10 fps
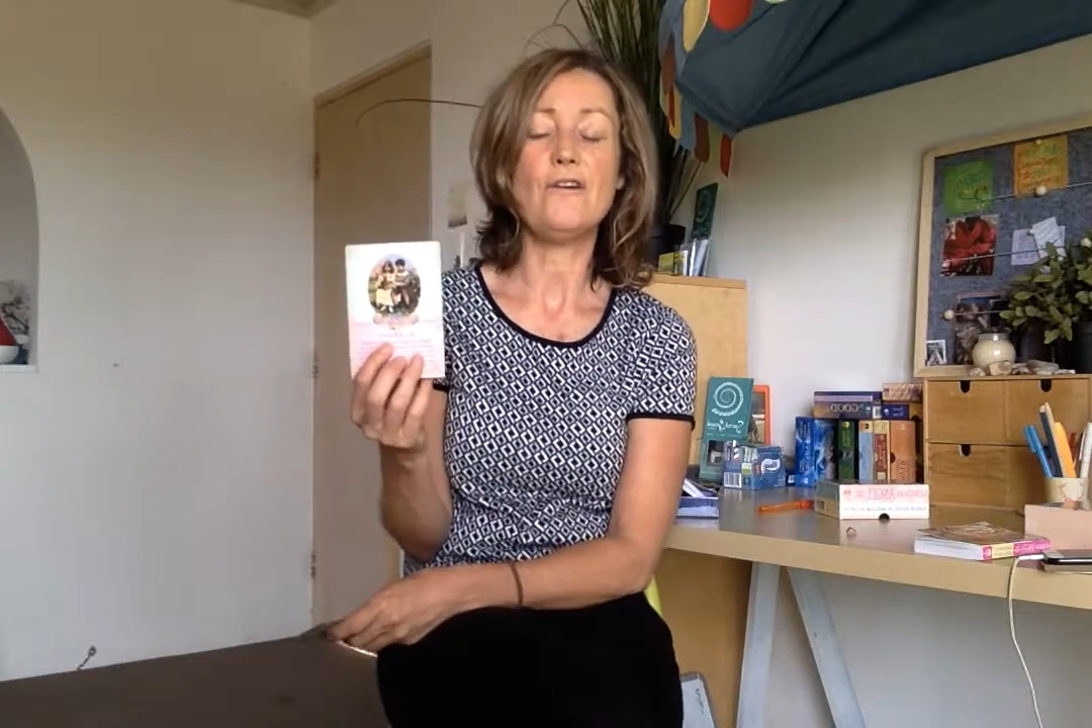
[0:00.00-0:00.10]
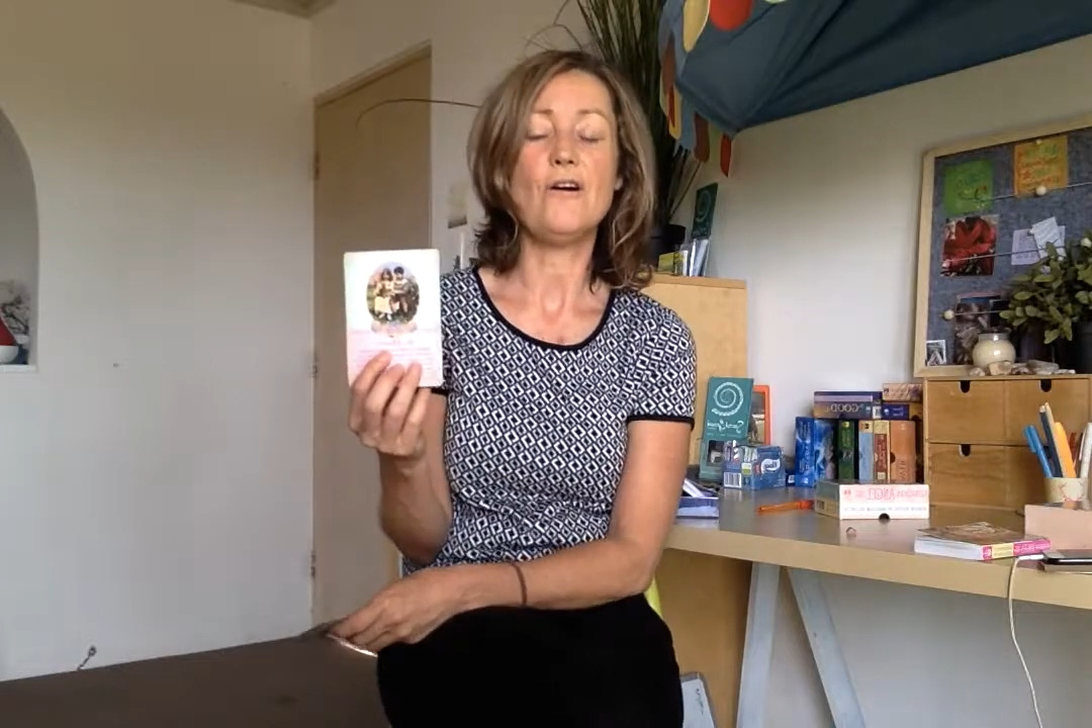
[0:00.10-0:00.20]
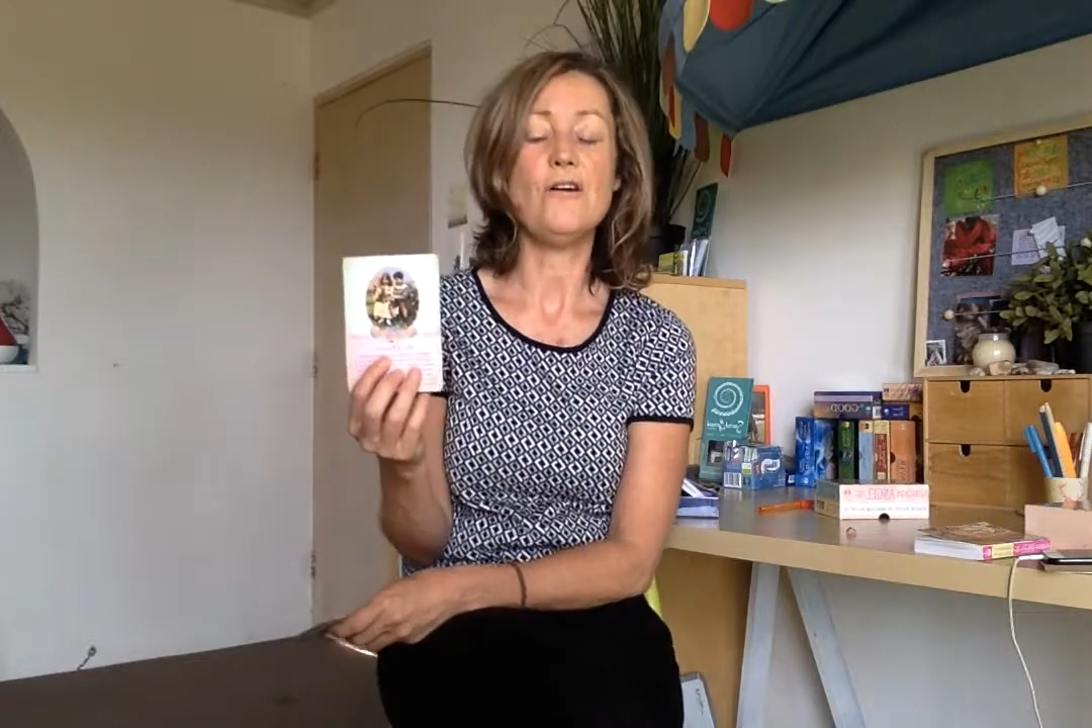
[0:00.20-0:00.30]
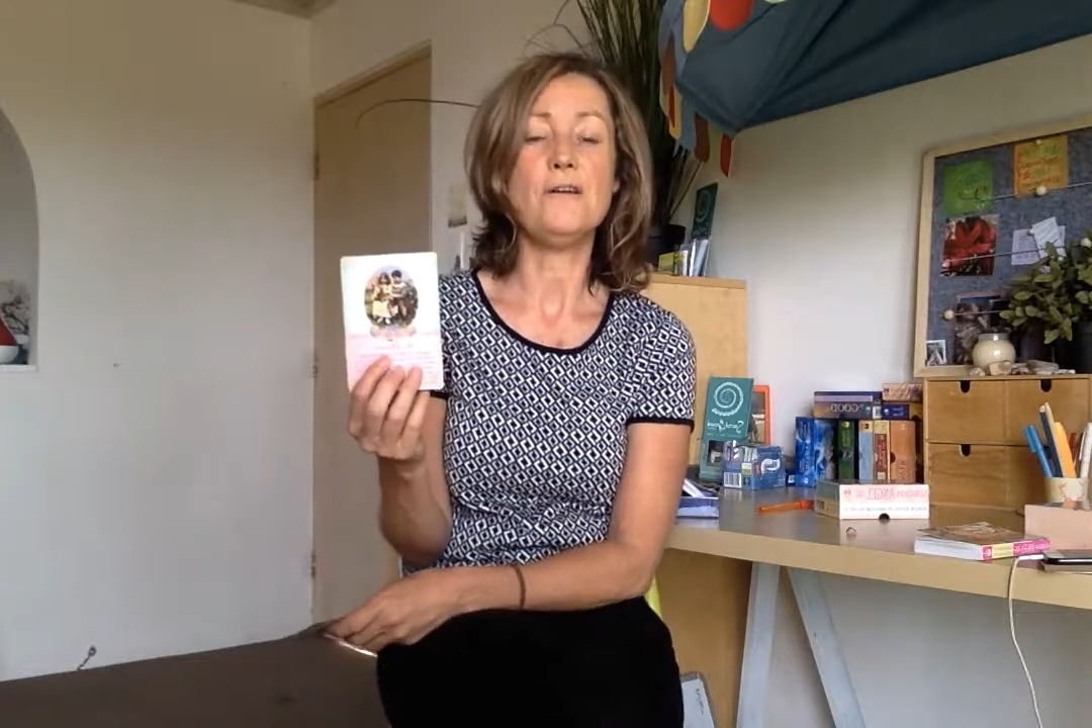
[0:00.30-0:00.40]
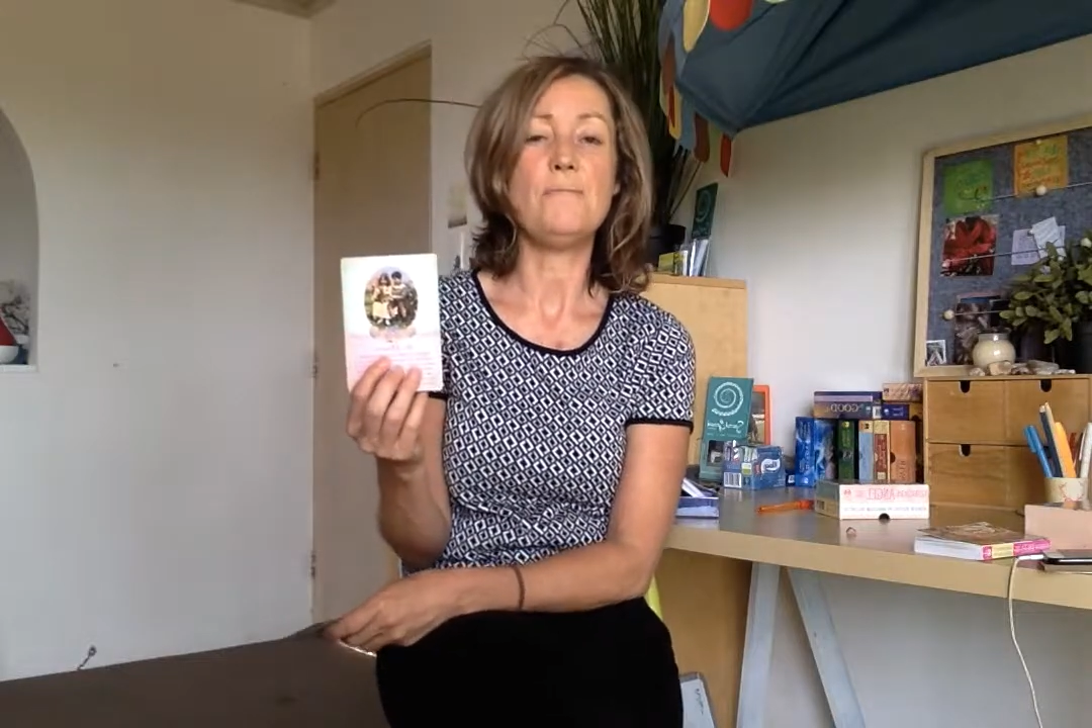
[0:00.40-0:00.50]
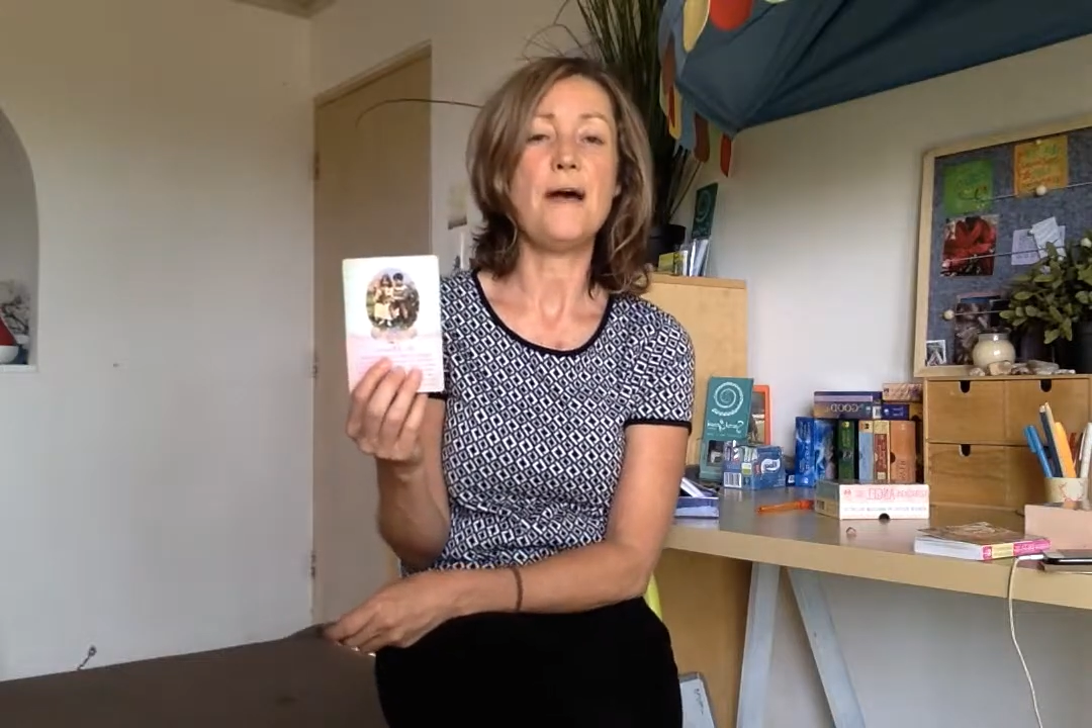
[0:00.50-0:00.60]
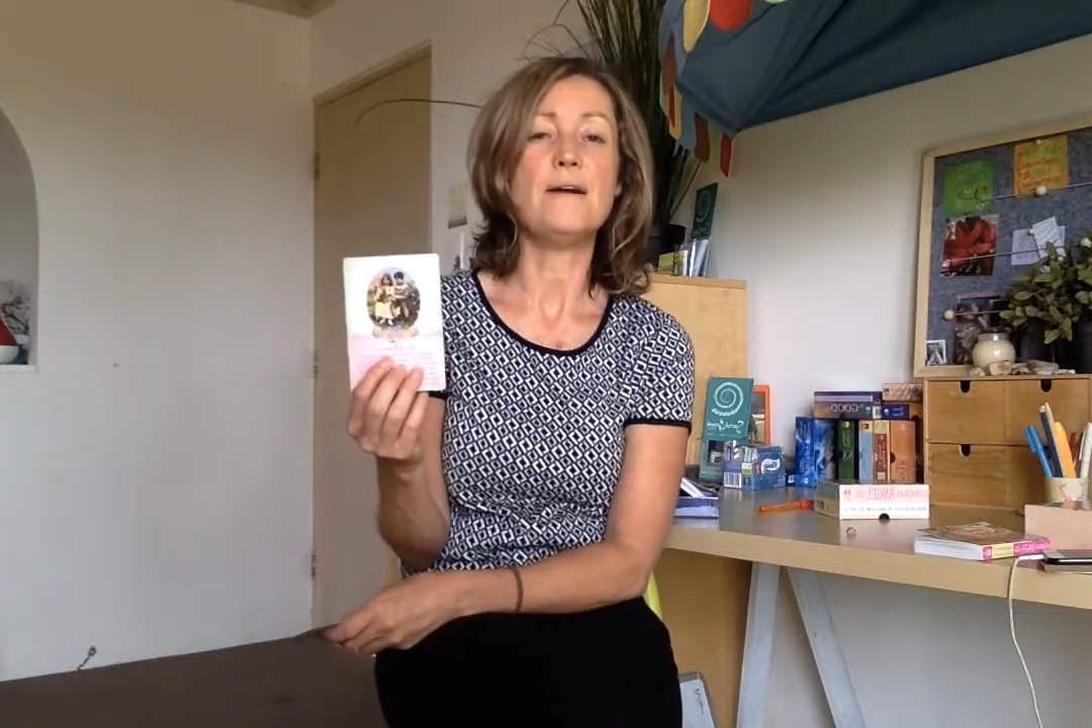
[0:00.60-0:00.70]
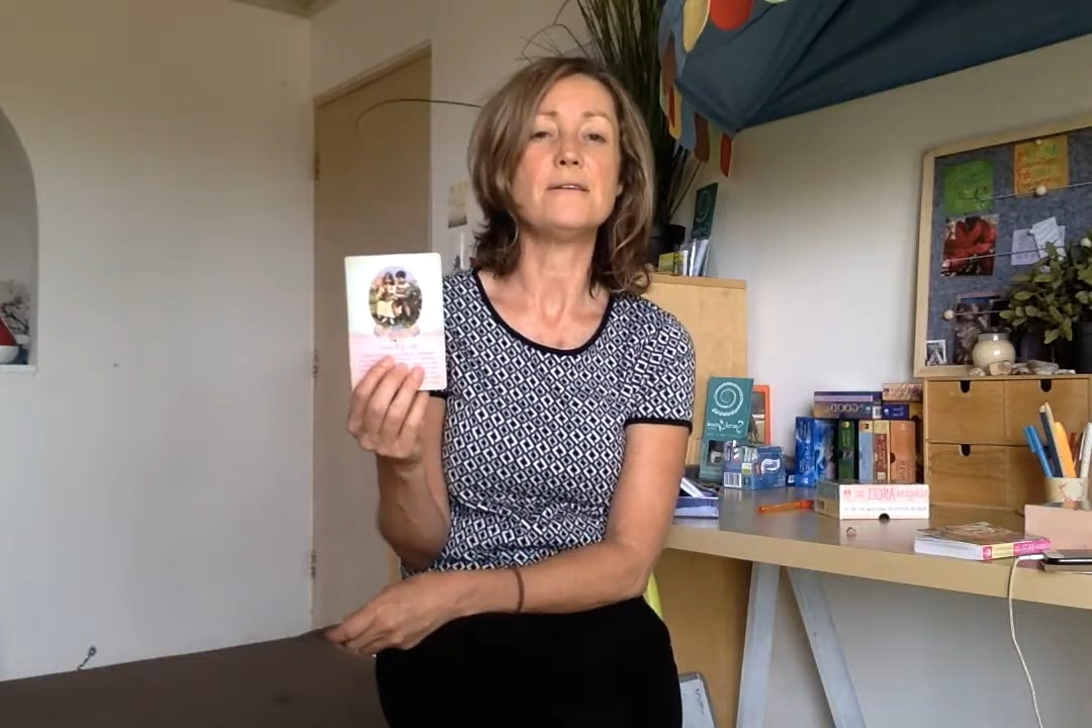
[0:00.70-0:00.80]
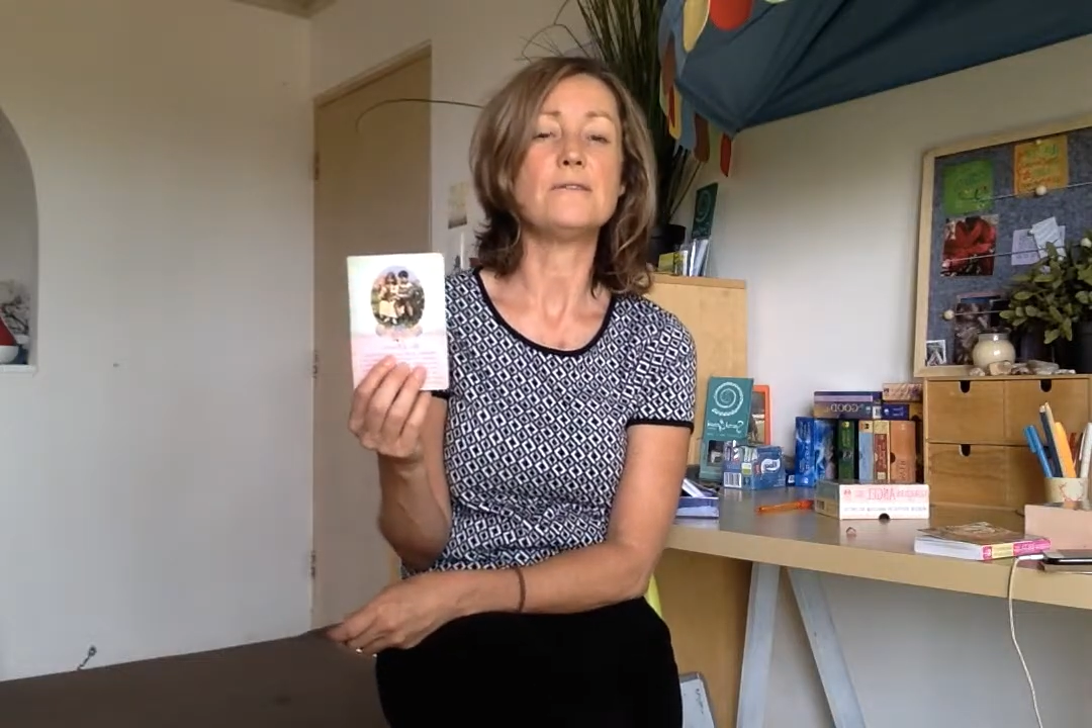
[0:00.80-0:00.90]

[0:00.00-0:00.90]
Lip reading: forgotten about.